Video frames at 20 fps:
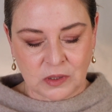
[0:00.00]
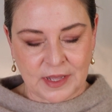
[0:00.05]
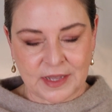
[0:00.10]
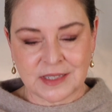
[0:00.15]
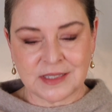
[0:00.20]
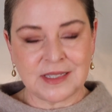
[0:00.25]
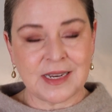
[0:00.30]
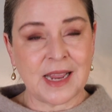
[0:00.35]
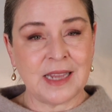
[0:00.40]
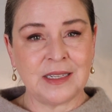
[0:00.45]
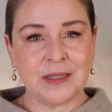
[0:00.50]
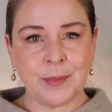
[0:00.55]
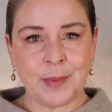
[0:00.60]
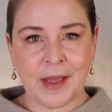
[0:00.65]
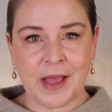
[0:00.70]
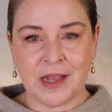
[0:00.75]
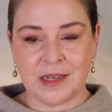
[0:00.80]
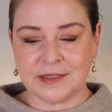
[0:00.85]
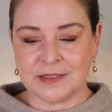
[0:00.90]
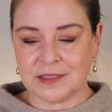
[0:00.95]
like a daily
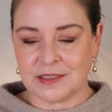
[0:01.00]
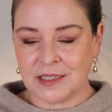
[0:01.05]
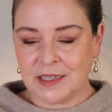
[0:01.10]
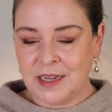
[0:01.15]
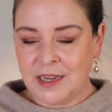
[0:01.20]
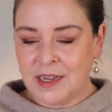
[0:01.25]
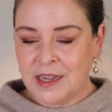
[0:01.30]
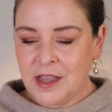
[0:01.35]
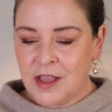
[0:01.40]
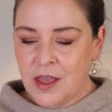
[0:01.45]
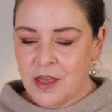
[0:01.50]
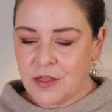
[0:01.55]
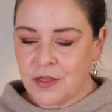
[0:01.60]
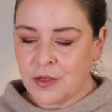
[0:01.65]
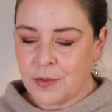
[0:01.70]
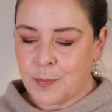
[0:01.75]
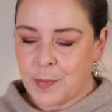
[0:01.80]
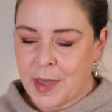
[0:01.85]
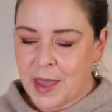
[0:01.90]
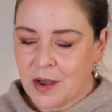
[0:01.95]
palette.
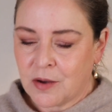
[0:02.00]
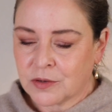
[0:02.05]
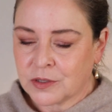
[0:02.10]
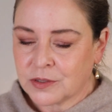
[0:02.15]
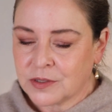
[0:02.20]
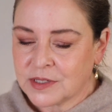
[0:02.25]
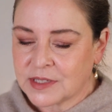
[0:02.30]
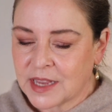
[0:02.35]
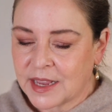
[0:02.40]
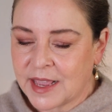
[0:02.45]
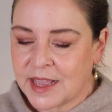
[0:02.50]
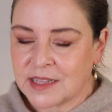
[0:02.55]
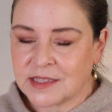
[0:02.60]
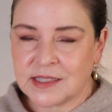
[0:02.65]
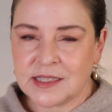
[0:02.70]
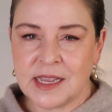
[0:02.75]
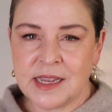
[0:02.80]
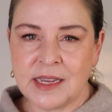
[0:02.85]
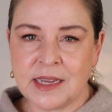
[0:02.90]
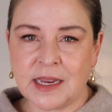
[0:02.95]
The powders, I can't
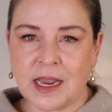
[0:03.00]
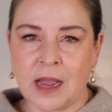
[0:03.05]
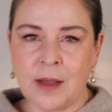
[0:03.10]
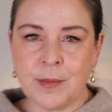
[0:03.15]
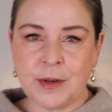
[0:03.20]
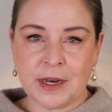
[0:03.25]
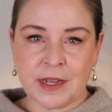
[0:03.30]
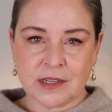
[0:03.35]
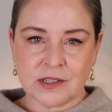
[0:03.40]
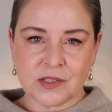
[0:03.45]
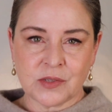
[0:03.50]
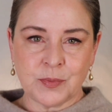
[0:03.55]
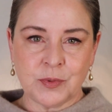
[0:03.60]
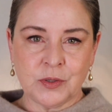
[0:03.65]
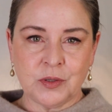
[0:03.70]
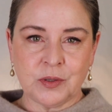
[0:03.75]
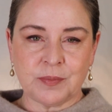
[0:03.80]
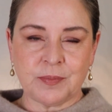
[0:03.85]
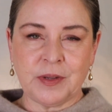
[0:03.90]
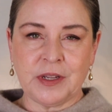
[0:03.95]
say I'm an
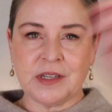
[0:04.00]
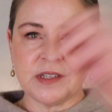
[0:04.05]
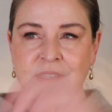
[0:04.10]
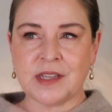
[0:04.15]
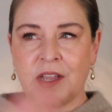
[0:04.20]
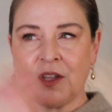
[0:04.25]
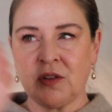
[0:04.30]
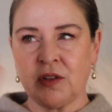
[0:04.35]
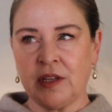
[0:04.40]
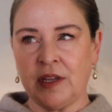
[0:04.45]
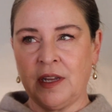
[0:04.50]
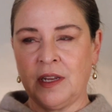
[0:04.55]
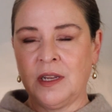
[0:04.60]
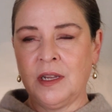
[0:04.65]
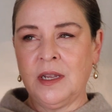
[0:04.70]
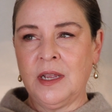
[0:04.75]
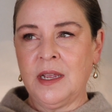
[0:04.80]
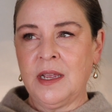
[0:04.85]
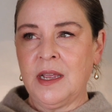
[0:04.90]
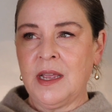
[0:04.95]
expert because I only
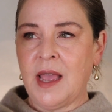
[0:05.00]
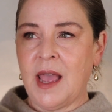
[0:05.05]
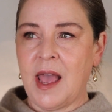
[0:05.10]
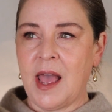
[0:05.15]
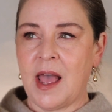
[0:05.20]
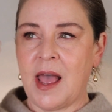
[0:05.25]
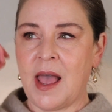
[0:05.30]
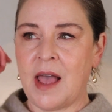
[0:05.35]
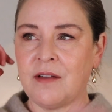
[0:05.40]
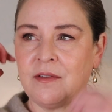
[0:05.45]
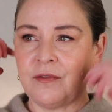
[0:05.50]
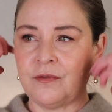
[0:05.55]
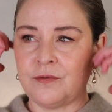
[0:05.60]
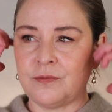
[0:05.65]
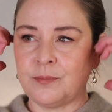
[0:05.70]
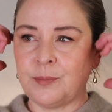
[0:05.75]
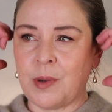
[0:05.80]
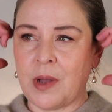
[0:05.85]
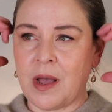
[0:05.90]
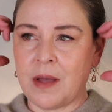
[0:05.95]

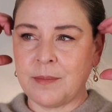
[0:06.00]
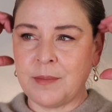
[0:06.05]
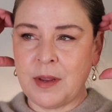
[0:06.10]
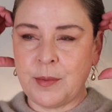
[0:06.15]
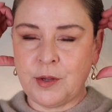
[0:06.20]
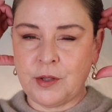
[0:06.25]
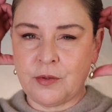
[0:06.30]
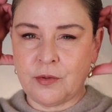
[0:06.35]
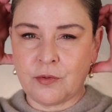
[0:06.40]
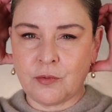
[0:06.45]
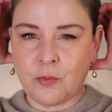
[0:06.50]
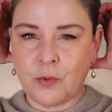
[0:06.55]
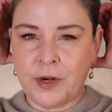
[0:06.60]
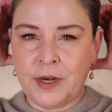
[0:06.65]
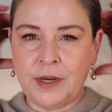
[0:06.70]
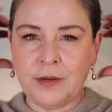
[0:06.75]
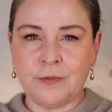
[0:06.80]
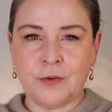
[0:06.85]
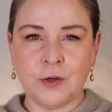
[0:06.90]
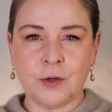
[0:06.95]
have bought maybe
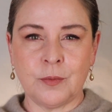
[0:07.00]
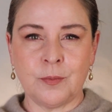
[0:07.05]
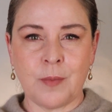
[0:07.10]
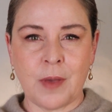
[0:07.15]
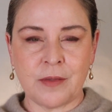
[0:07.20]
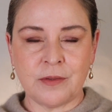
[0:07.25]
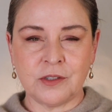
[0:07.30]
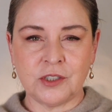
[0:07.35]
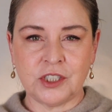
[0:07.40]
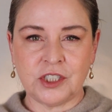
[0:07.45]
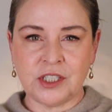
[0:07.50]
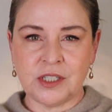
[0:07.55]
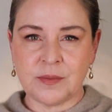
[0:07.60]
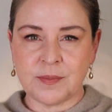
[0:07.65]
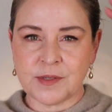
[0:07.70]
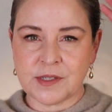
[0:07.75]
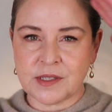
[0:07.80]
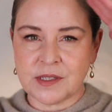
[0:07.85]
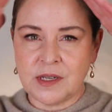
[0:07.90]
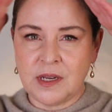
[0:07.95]
3 of her
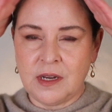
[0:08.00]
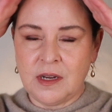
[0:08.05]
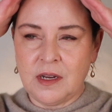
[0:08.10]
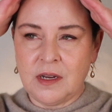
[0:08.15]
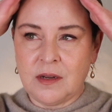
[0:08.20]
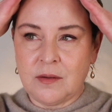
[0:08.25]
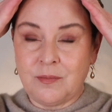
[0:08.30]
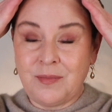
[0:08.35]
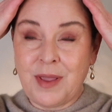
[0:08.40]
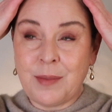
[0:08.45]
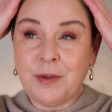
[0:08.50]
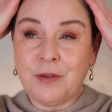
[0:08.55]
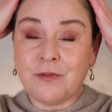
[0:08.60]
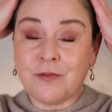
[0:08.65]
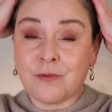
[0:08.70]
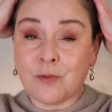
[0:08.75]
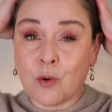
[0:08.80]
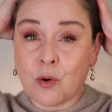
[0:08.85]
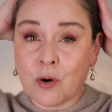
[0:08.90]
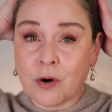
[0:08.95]
Motherships, maybe
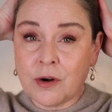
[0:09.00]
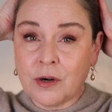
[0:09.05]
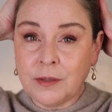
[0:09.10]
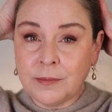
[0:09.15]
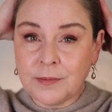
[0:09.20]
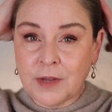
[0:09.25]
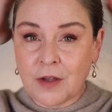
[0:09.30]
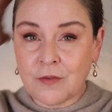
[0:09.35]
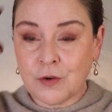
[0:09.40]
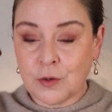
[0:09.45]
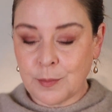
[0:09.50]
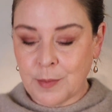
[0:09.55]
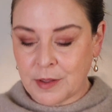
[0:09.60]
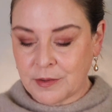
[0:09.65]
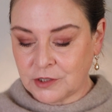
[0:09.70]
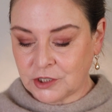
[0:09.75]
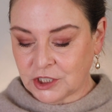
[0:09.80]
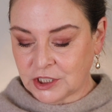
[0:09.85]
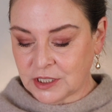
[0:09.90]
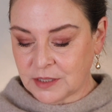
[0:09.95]
4 of her
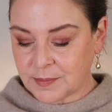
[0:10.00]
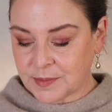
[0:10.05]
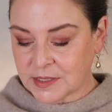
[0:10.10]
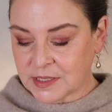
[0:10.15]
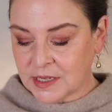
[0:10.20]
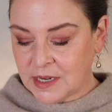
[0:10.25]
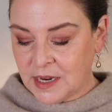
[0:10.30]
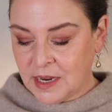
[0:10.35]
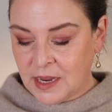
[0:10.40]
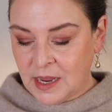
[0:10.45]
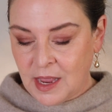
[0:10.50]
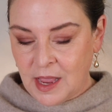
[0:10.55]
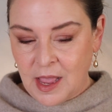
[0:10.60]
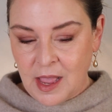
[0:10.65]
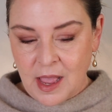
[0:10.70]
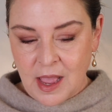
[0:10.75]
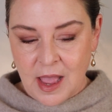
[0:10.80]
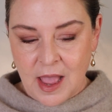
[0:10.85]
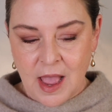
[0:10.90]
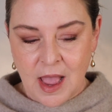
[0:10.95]
Motherships,
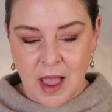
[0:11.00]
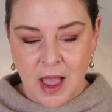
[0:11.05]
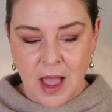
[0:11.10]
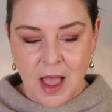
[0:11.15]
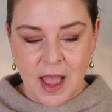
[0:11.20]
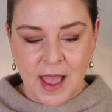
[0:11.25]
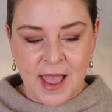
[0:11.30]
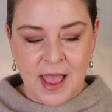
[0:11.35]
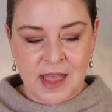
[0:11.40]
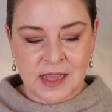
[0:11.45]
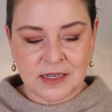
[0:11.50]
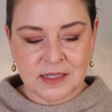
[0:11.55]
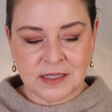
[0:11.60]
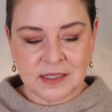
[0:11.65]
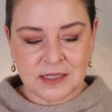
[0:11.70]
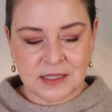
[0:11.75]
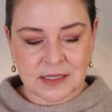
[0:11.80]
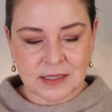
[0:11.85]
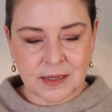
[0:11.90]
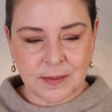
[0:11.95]

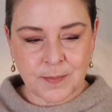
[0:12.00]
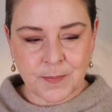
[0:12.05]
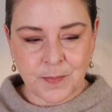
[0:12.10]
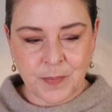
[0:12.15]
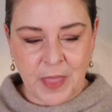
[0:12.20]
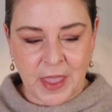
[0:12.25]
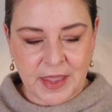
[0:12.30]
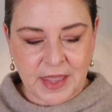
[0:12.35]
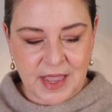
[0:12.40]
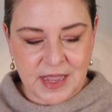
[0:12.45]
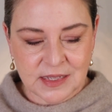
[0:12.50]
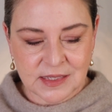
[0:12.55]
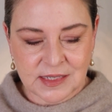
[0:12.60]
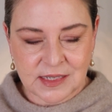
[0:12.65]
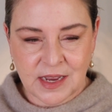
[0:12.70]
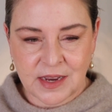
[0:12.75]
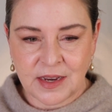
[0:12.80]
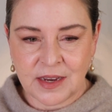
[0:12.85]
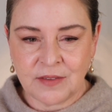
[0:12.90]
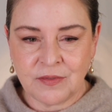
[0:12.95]
and I can't
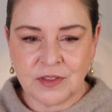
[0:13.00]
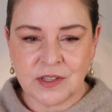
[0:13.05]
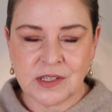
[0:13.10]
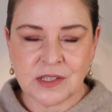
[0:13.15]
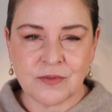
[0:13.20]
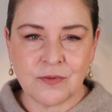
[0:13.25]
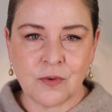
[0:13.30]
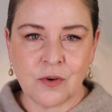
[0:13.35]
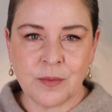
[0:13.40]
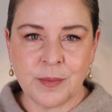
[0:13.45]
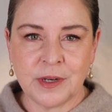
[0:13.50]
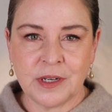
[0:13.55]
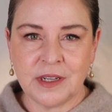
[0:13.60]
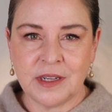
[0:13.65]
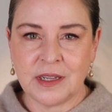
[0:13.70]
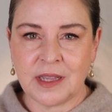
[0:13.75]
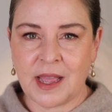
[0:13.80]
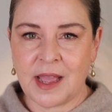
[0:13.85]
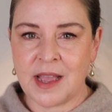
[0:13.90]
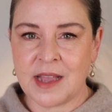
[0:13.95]
say if this
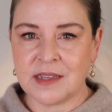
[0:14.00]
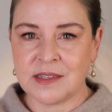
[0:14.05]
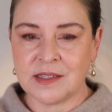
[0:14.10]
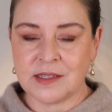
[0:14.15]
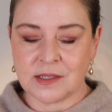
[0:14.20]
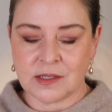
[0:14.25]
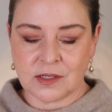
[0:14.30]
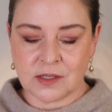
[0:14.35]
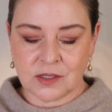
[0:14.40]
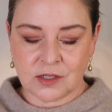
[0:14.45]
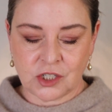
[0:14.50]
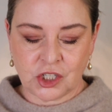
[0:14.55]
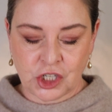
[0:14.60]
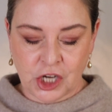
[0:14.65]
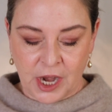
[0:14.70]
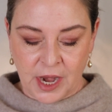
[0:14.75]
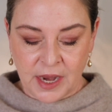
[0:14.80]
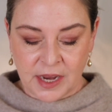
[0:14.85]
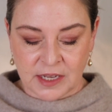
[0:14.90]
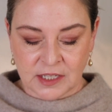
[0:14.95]
formula has
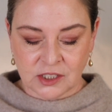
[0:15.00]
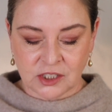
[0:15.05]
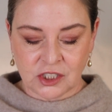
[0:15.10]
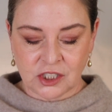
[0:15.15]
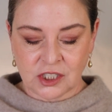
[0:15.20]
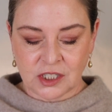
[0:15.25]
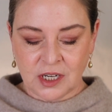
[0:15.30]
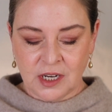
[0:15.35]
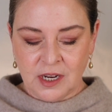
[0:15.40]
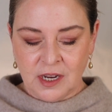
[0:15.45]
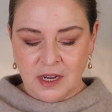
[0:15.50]
changed.